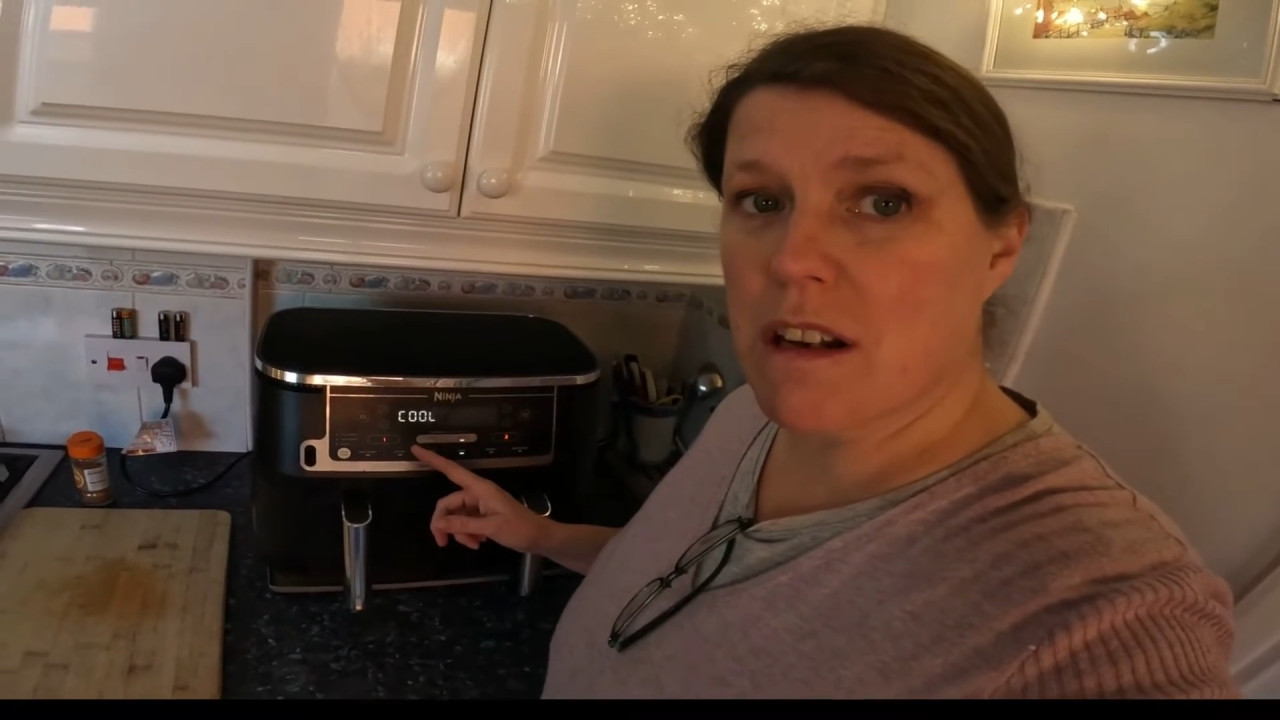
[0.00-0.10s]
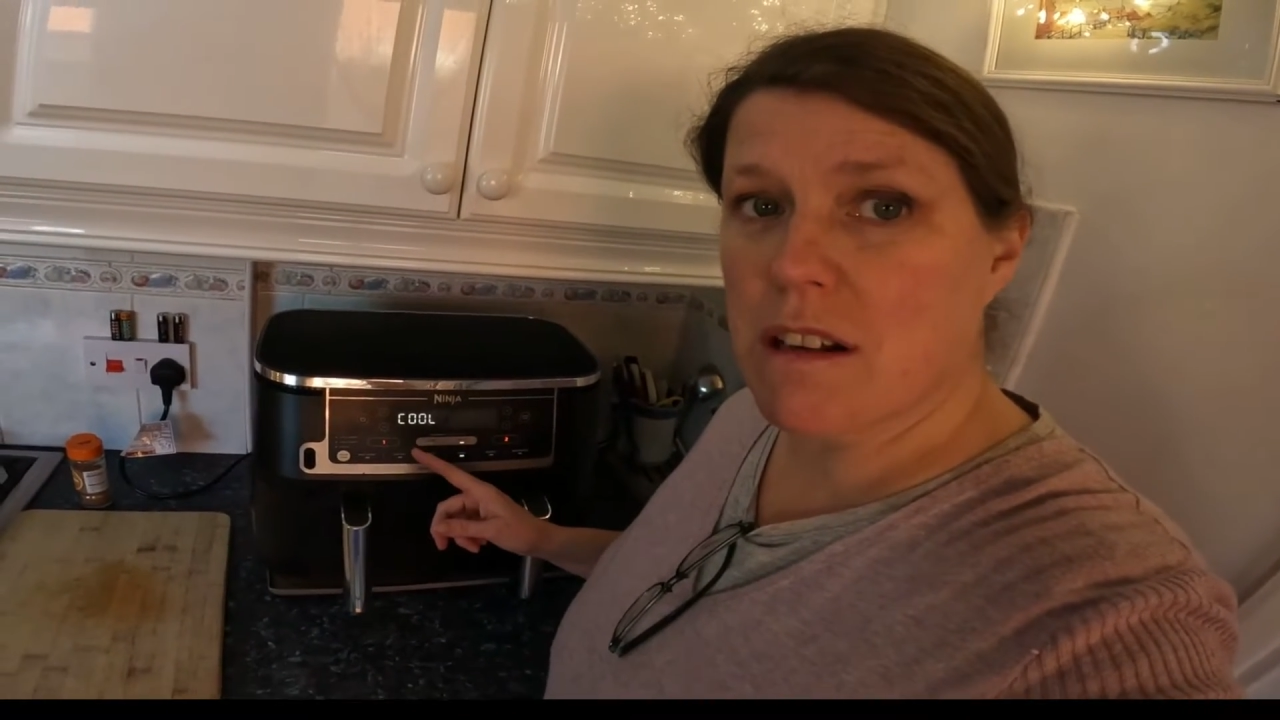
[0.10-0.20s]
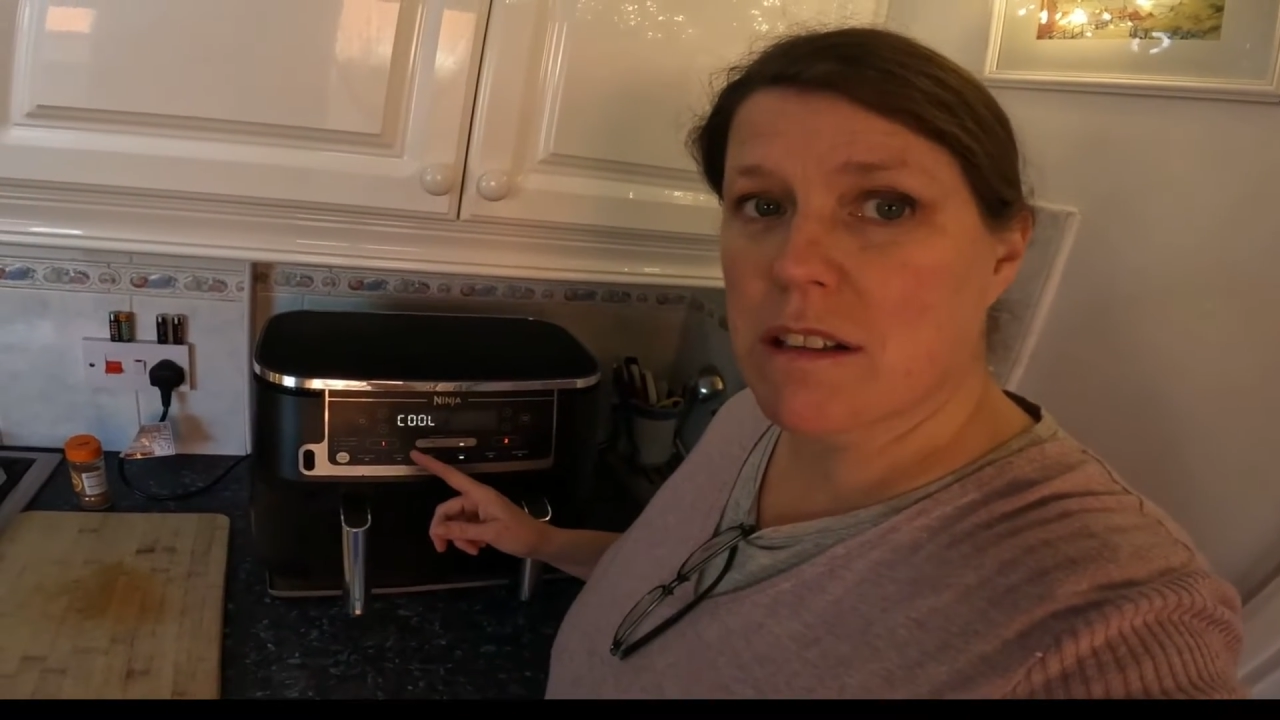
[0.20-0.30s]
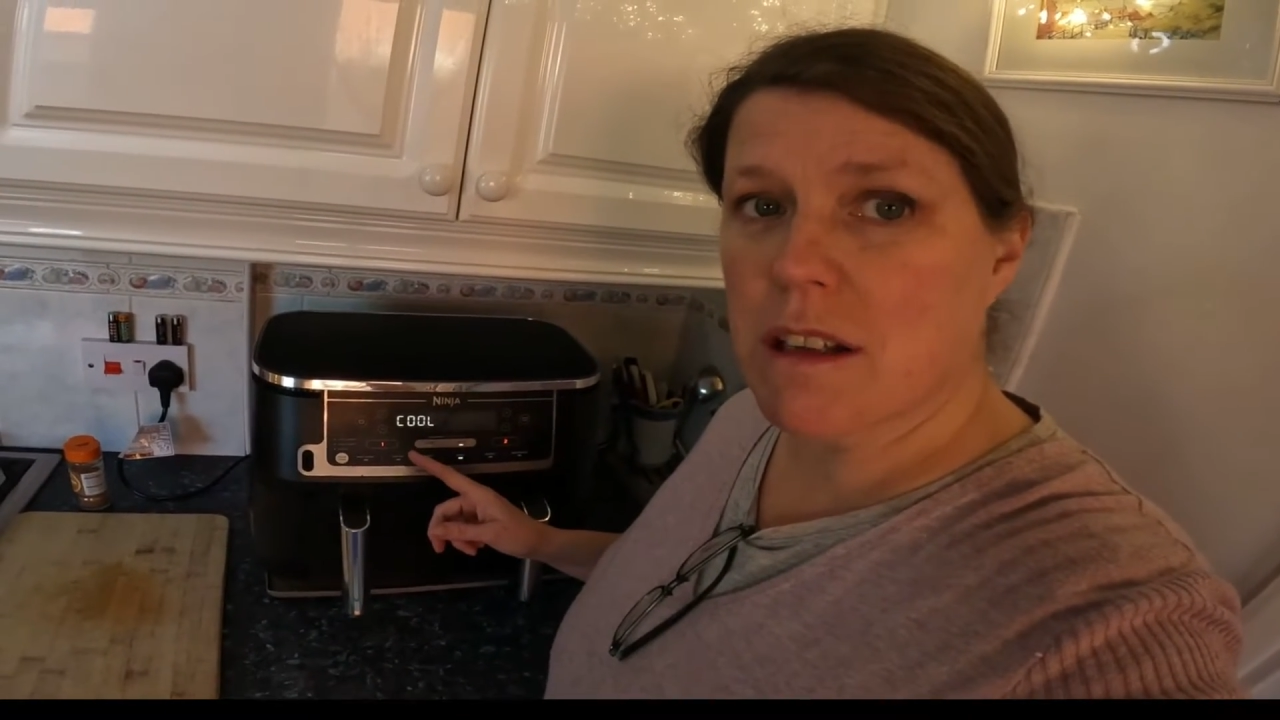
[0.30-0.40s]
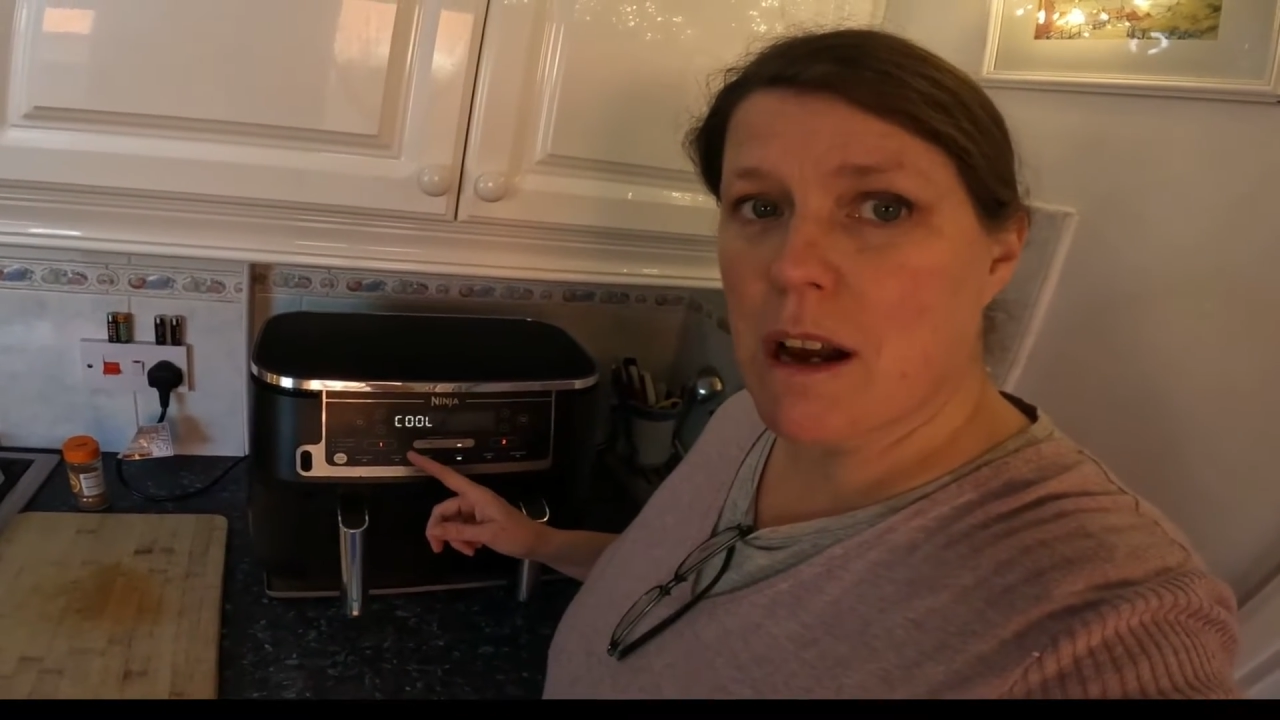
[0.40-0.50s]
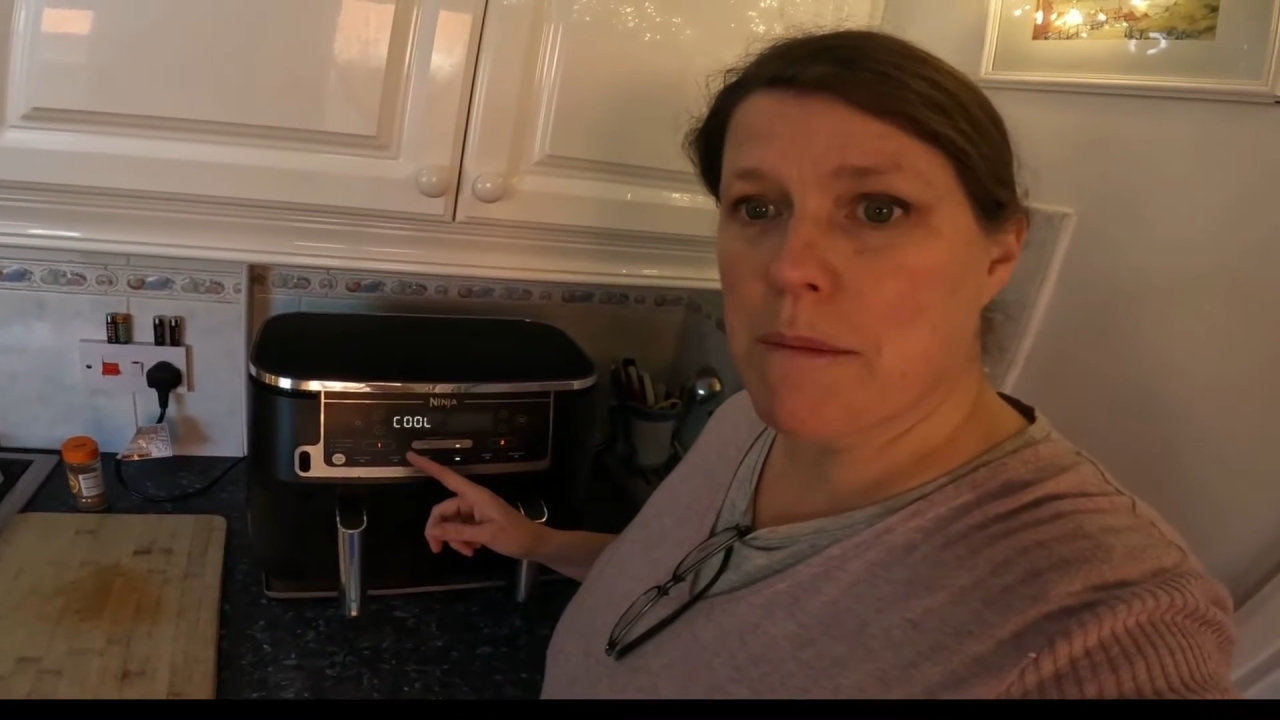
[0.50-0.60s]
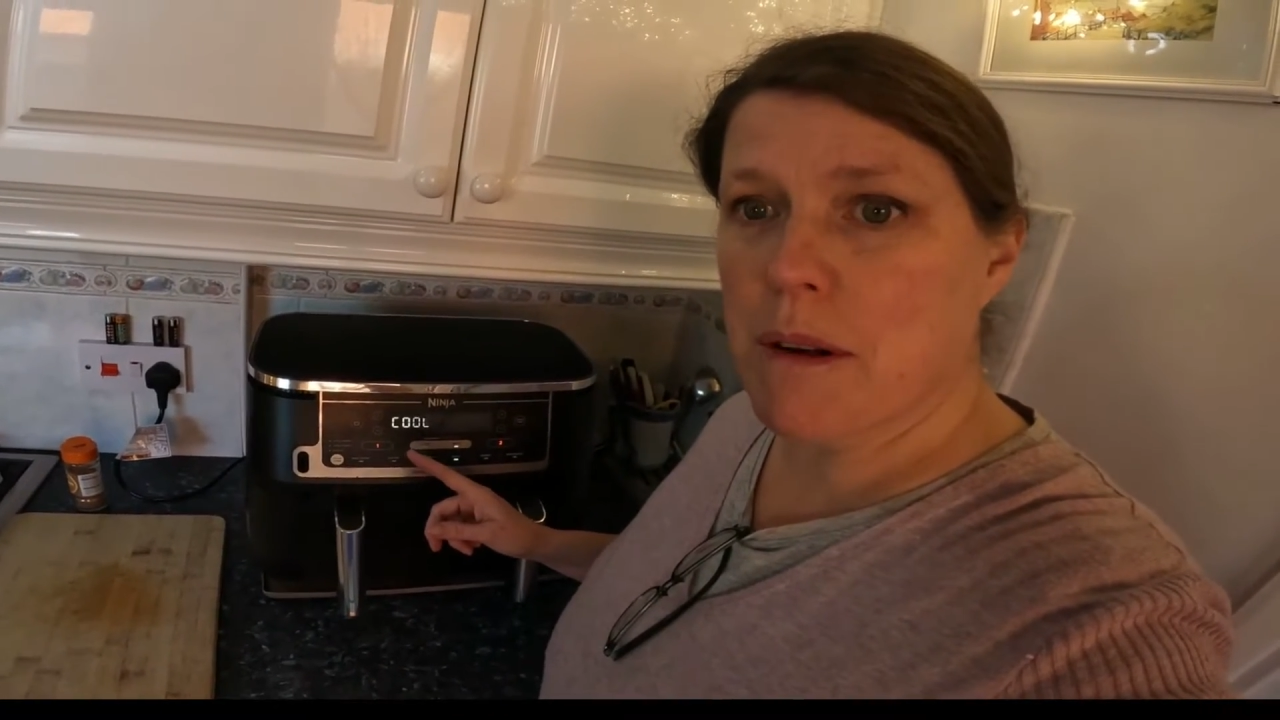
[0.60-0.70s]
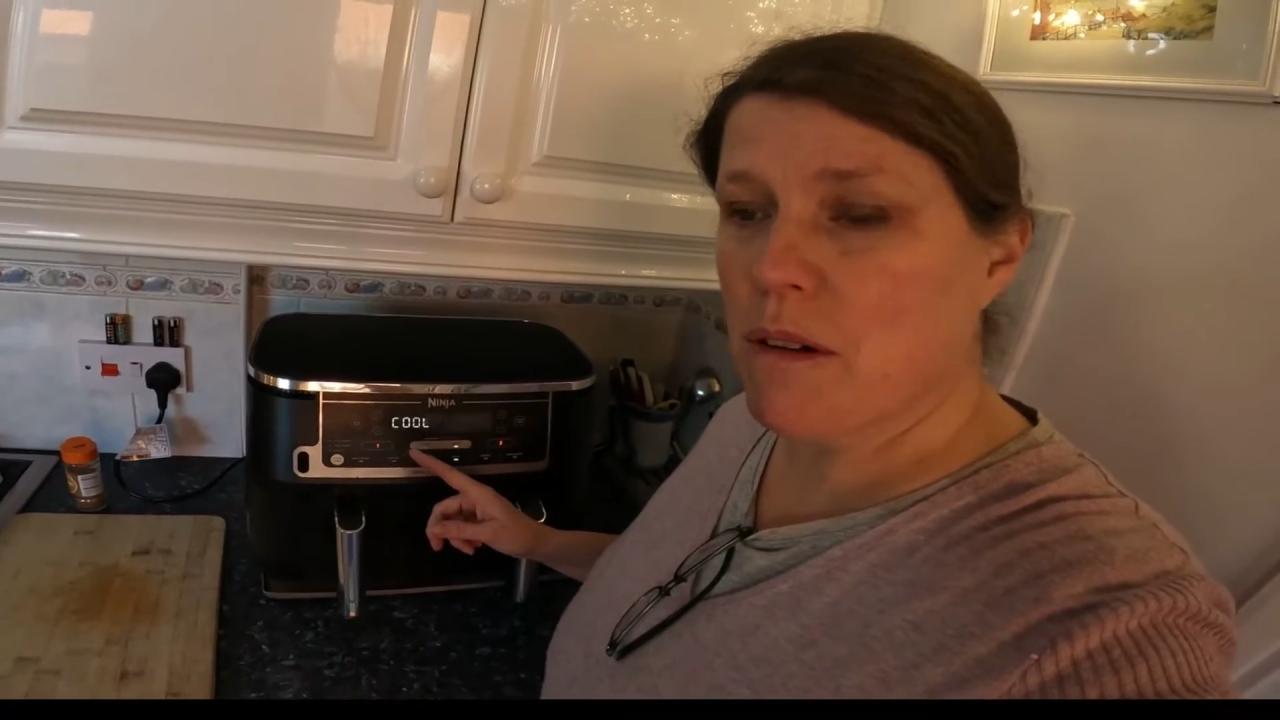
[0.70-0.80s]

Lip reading: last time,